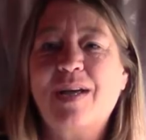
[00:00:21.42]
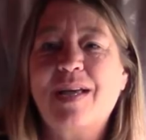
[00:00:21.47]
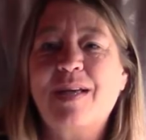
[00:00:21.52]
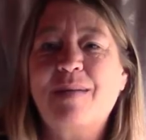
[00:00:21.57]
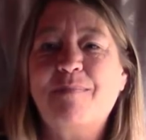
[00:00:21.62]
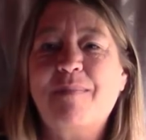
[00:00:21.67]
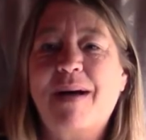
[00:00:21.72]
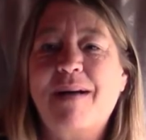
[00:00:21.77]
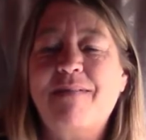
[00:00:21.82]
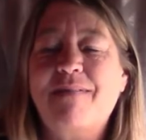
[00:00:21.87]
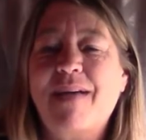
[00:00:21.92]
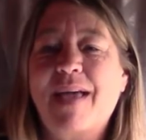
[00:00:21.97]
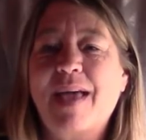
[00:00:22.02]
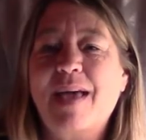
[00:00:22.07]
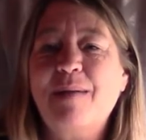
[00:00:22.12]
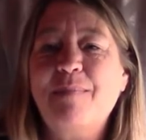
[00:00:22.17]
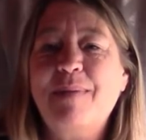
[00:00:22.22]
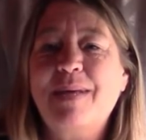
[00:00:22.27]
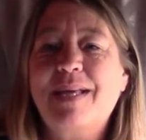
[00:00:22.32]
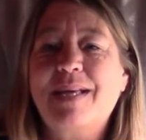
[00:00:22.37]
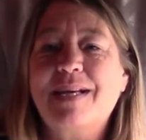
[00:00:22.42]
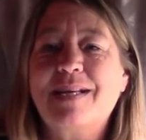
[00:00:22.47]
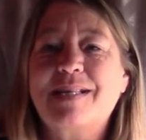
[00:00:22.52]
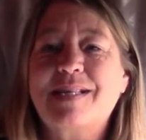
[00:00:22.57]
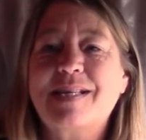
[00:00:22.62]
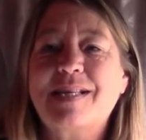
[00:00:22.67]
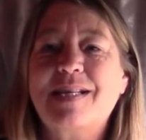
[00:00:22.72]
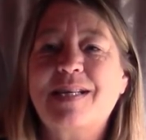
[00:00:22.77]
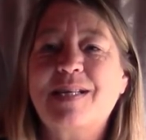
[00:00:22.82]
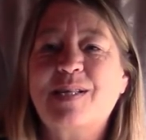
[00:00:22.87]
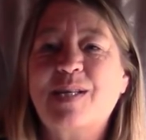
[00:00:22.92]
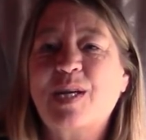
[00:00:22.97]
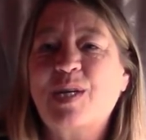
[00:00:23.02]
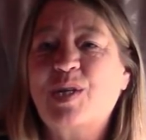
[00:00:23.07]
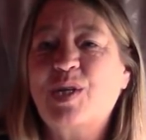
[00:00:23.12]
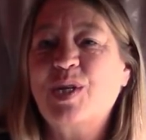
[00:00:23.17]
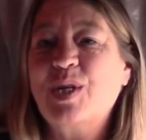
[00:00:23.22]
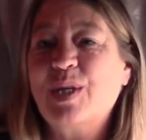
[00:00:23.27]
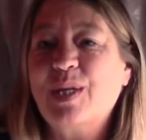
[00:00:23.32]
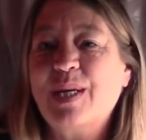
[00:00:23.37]
in my van because it is a
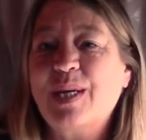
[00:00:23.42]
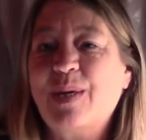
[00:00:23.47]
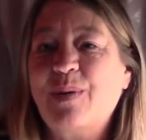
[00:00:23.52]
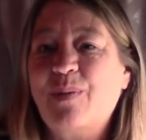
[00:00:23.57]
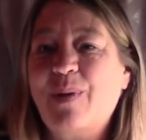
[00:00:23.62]
chilly,